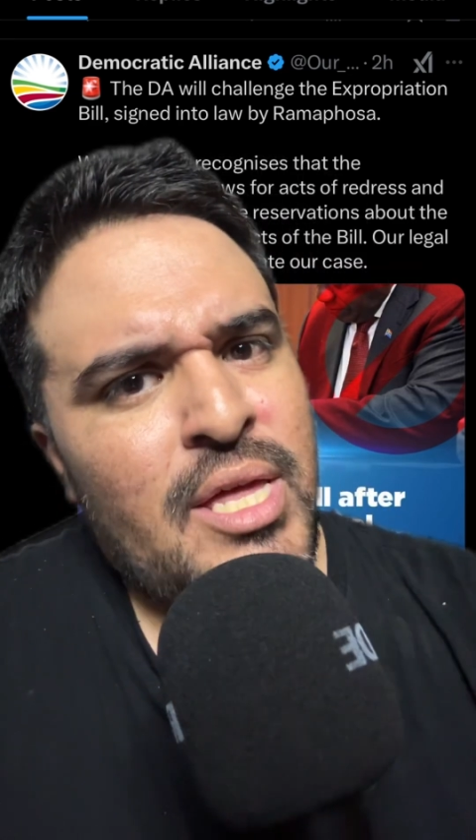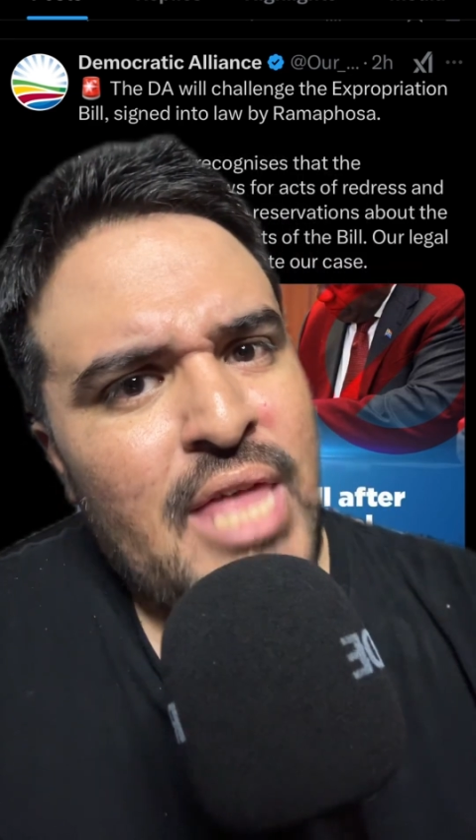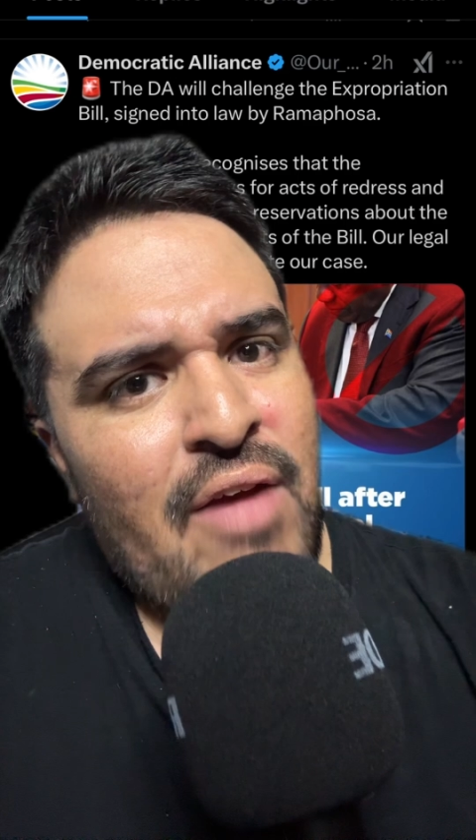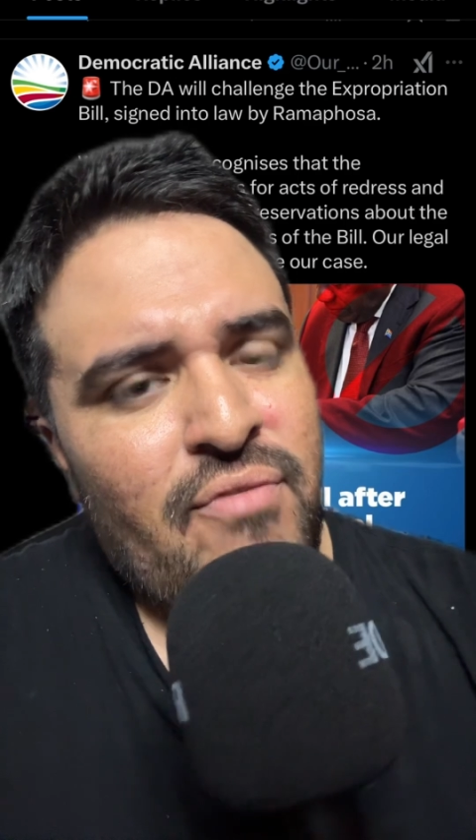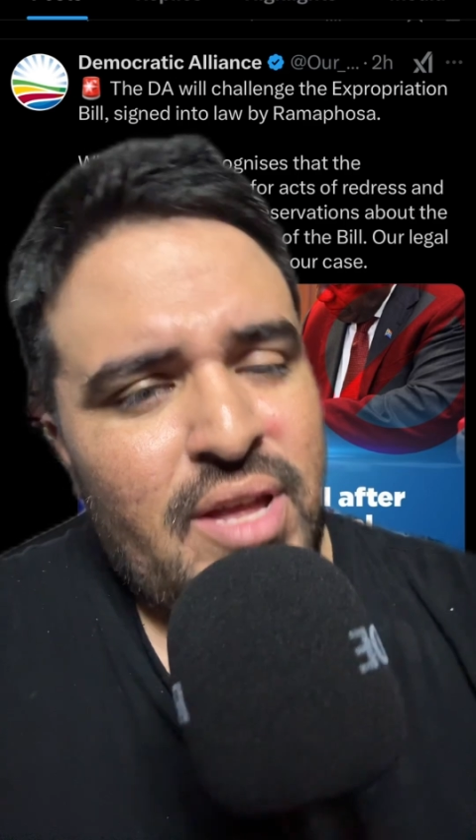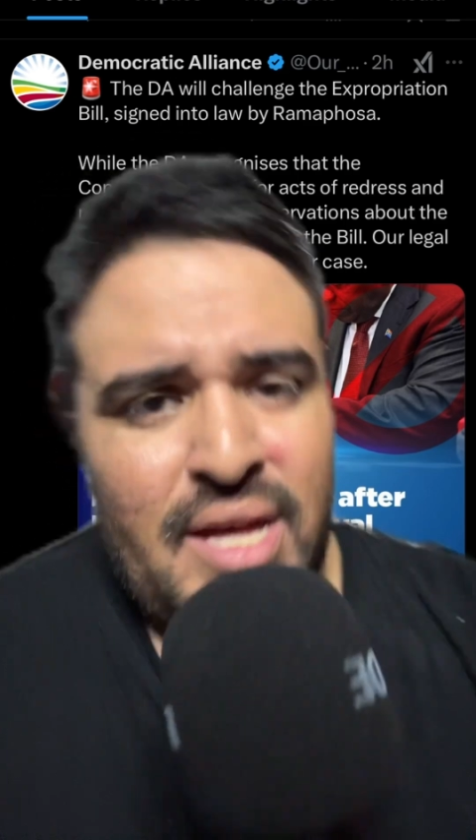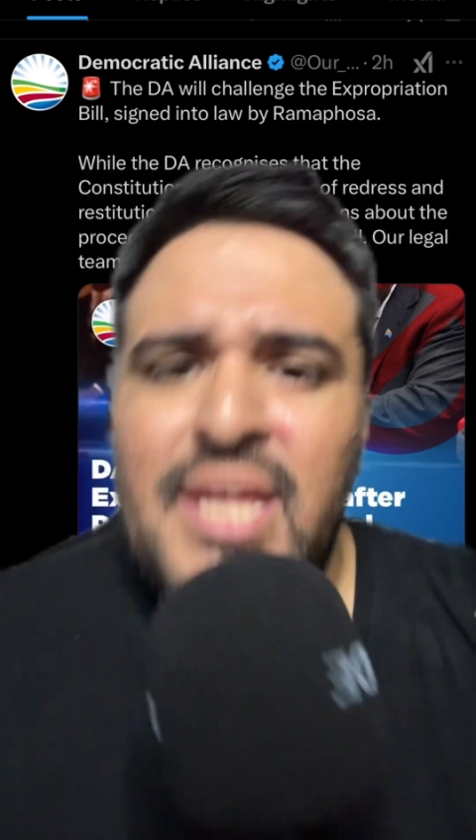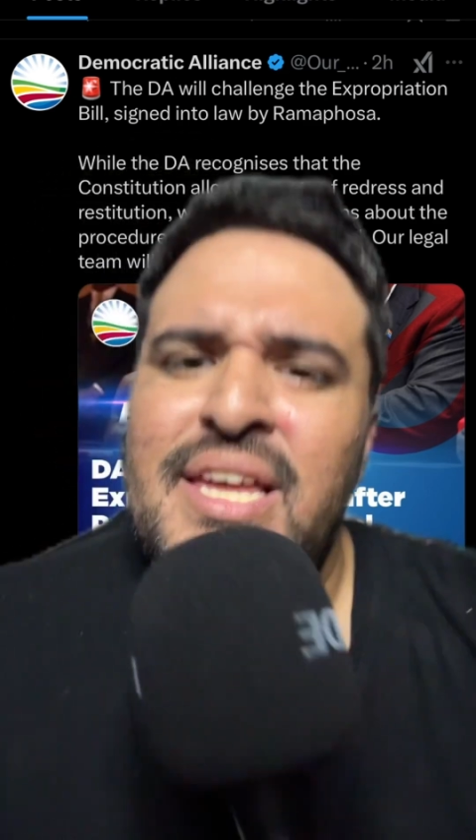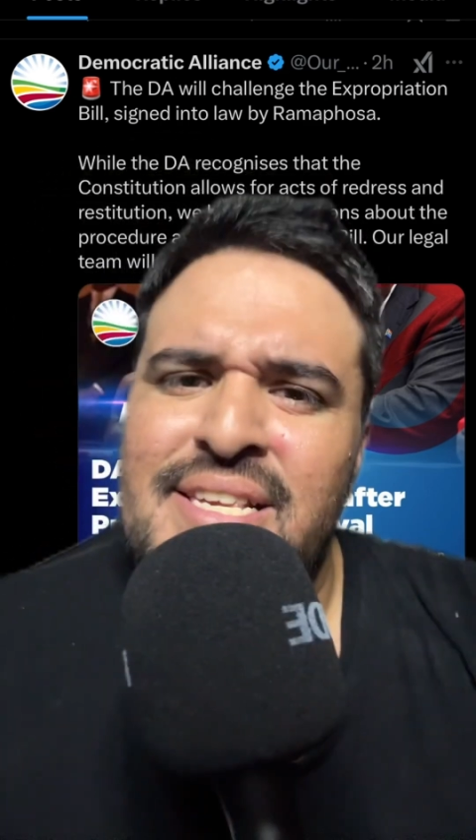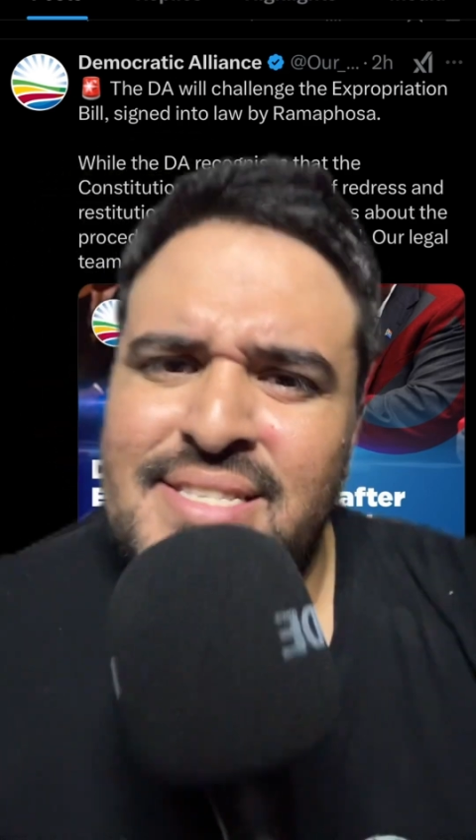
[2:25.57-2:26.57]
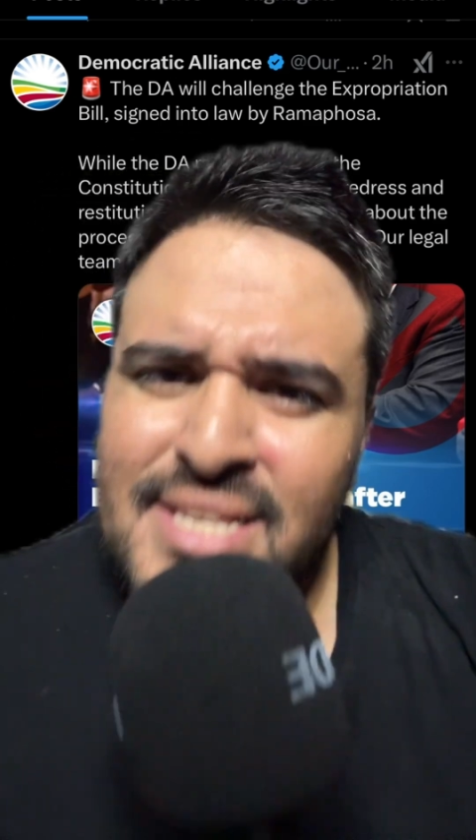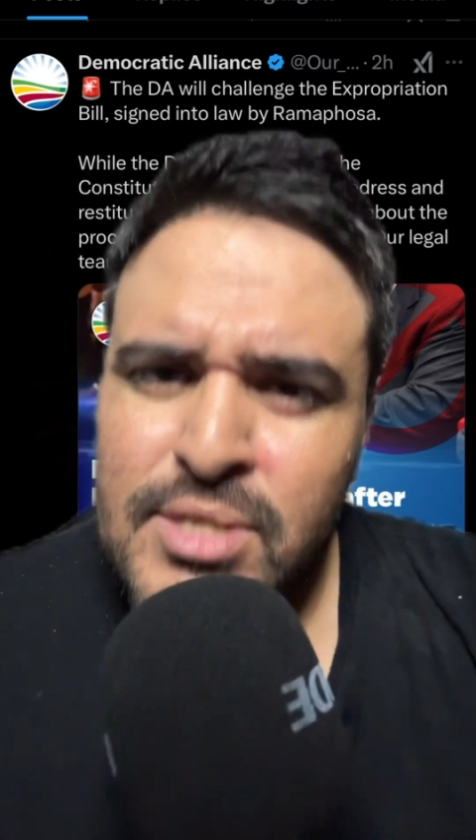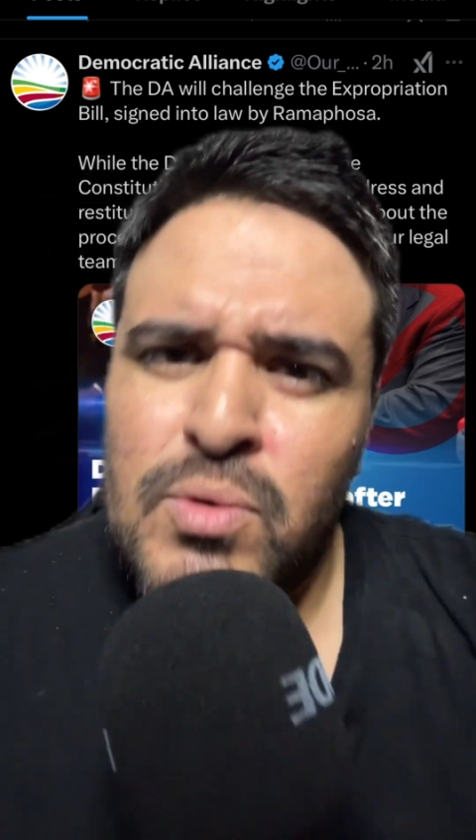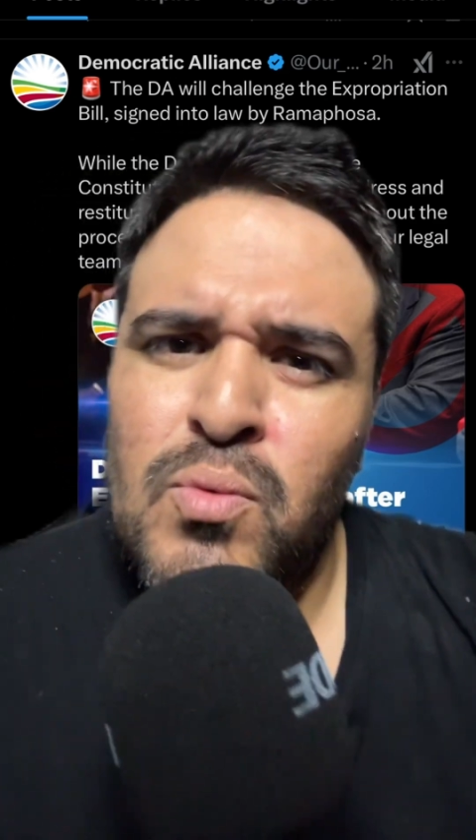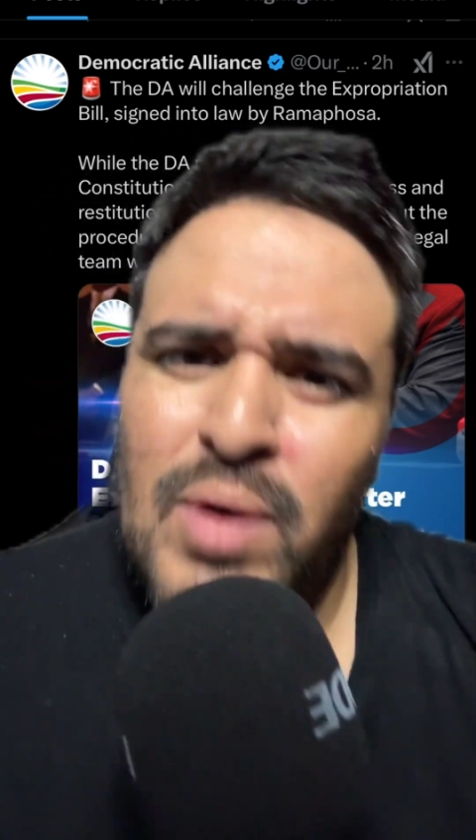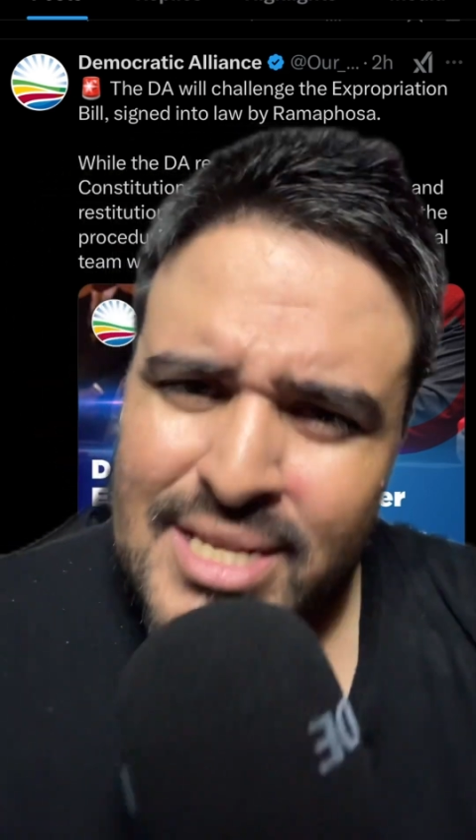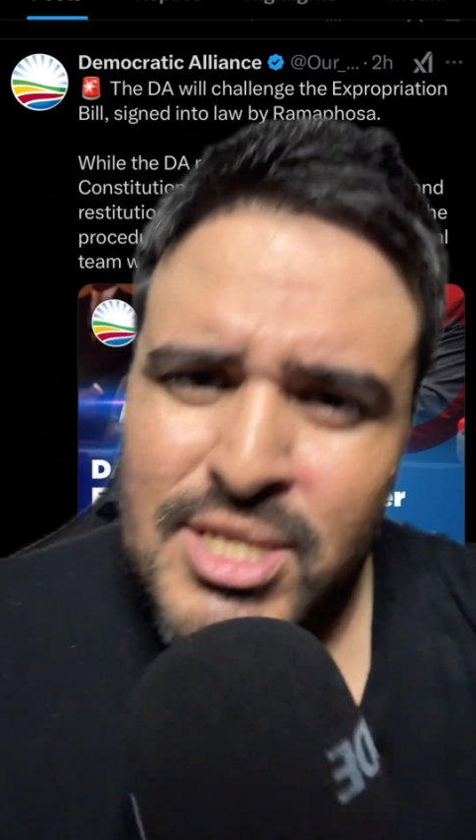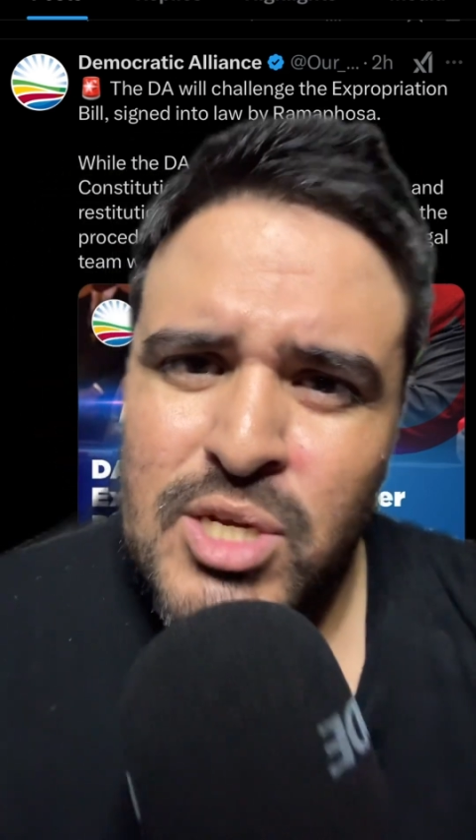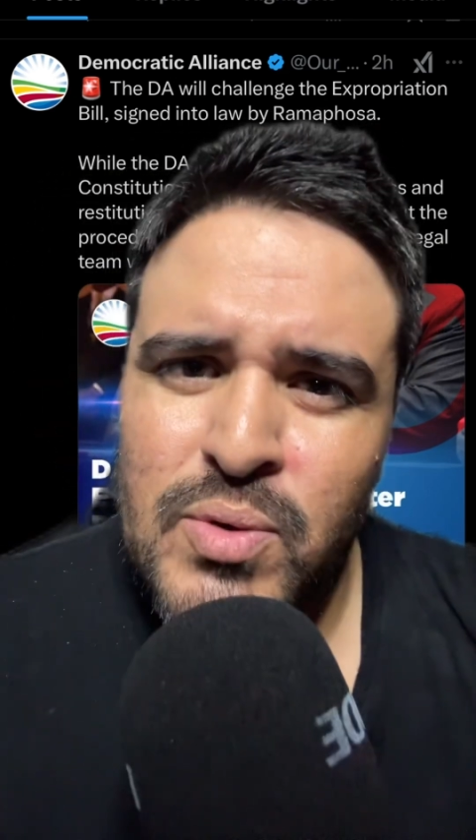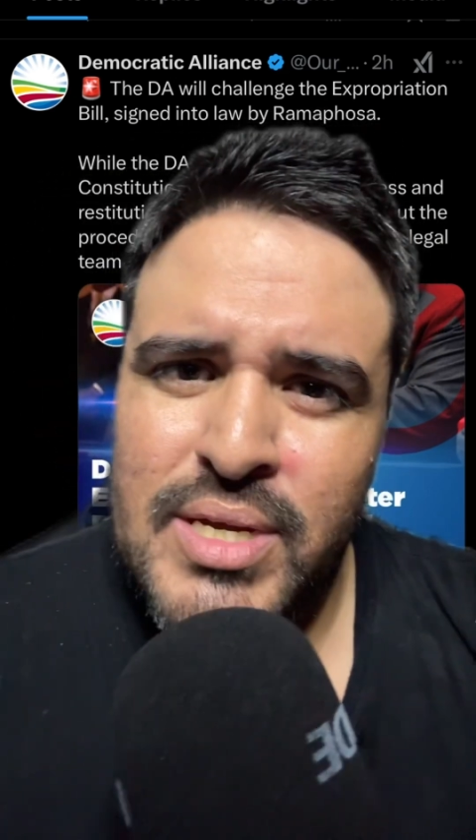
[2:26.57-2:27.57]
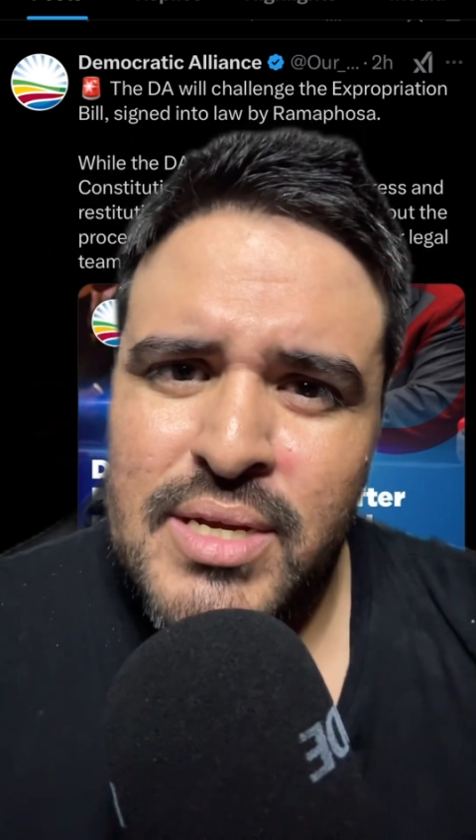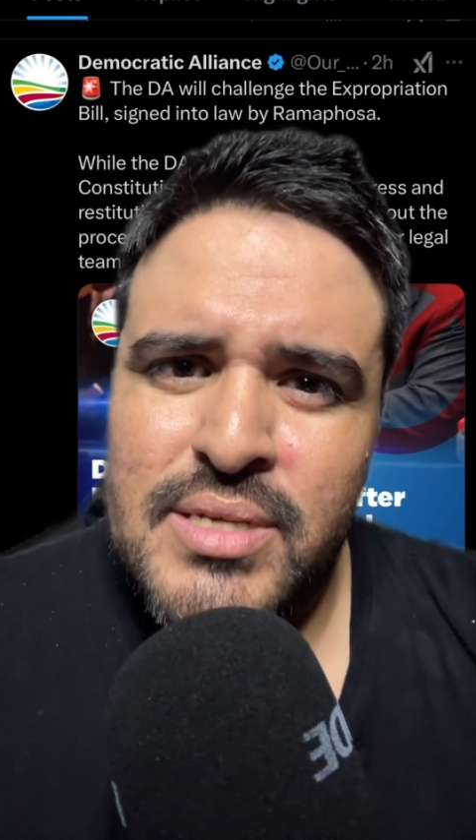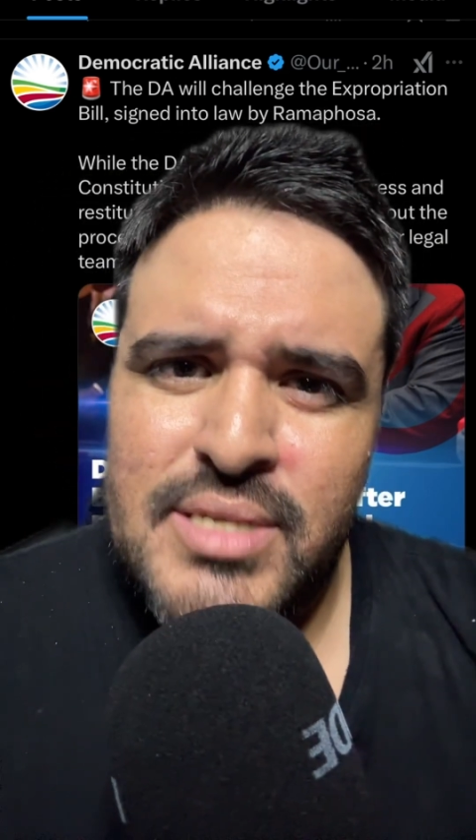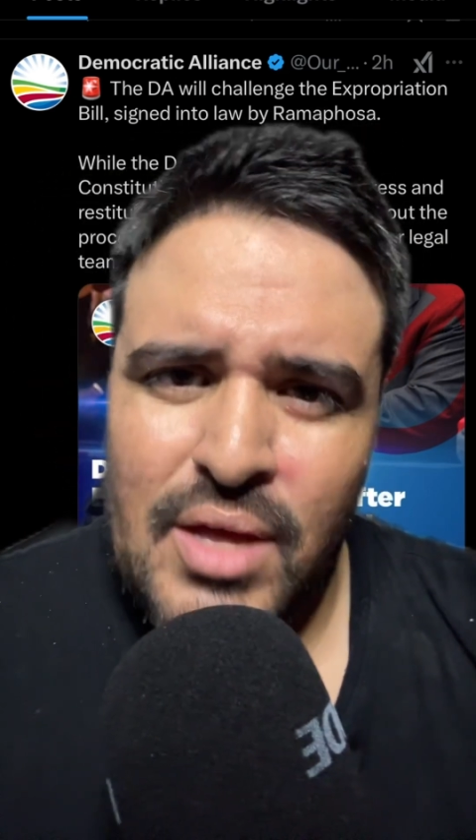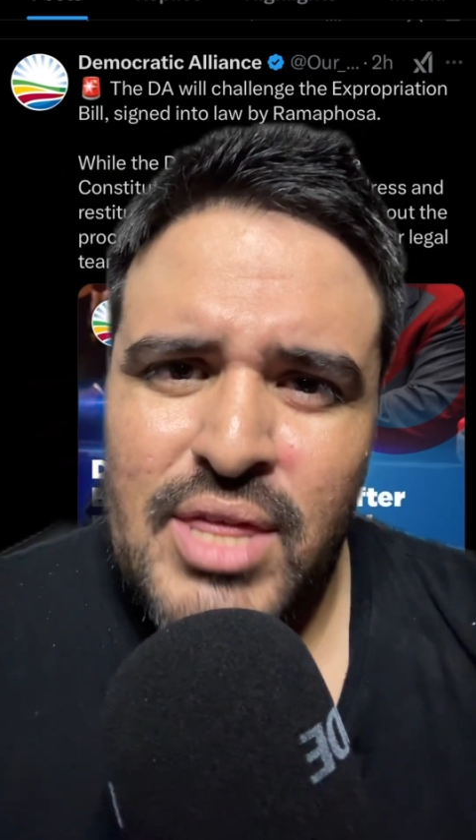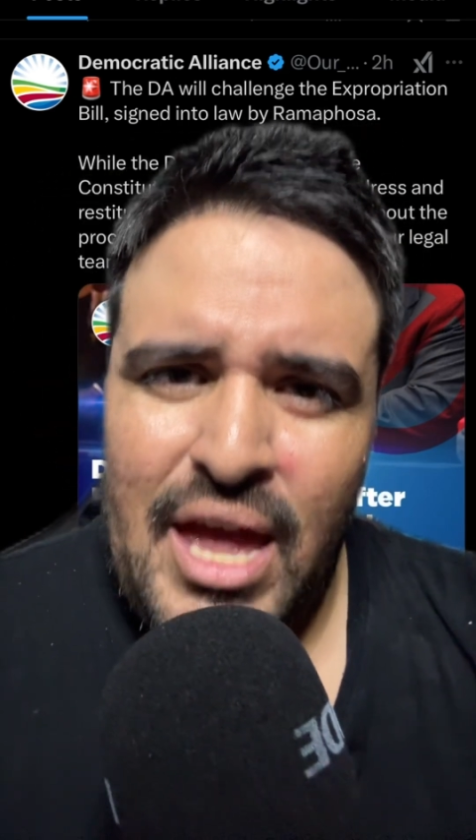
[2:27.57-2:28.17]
Is this rescuing South Africa?